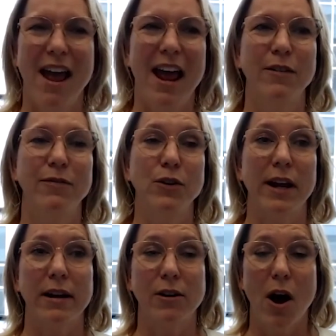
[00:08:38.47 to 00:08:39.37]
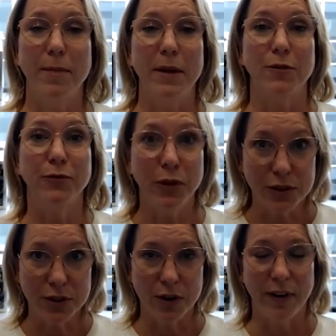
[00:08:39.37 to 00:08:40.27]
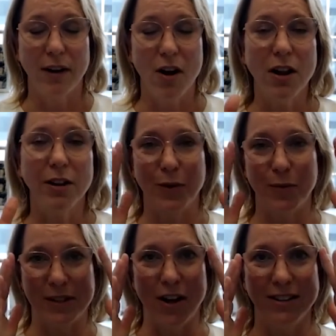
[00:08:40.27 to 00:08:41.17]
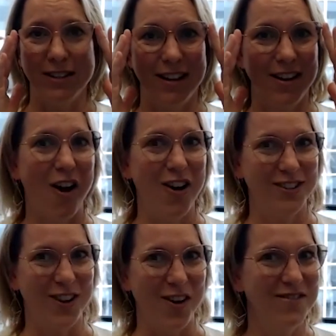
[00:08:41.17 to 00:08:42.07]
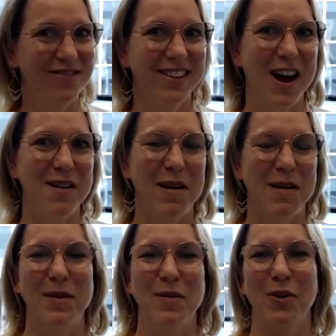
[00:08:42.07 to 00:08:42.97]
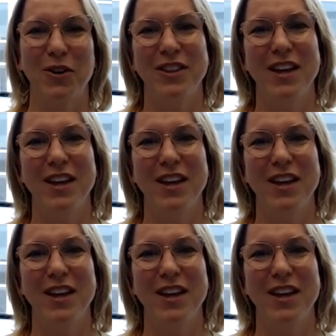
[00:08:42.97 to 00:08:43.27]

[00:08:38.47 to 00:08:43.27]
If you'd like a copy of the full survey and all of the results also, might be worth,